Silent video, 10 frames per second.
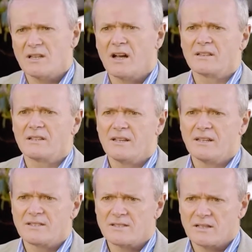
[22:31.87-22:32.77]
likely to
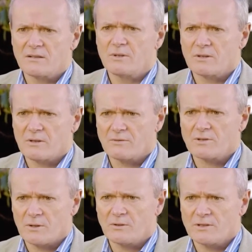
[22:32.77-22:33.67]
get sick with coughs,
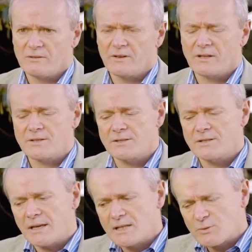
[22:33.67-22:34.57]
colds, infections.
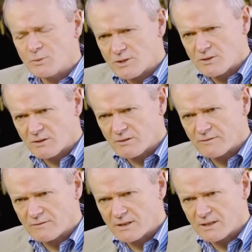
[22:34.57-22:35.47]
It switches
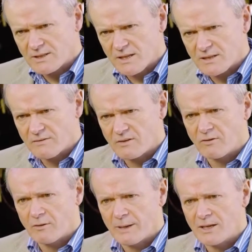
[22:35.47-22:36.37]
off excessive
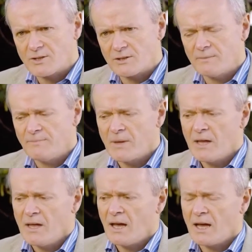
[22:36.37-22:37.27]
inflammation,
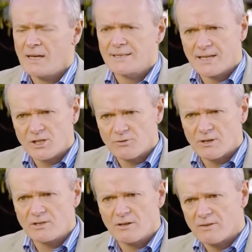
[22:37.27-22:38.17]
takes
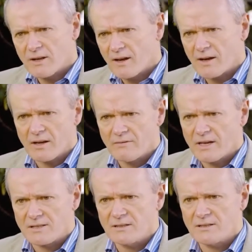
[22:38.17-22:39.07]
stress off the
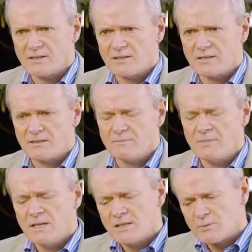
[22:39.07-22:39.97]
cardiovascular system,
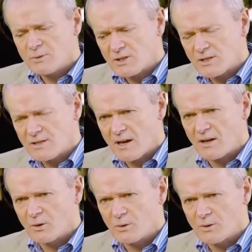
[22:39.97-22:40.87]
switches
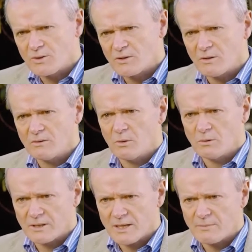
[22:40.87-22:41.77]
down cortisol,
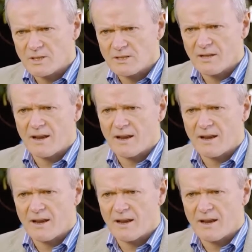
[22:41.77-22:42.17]
all the damage that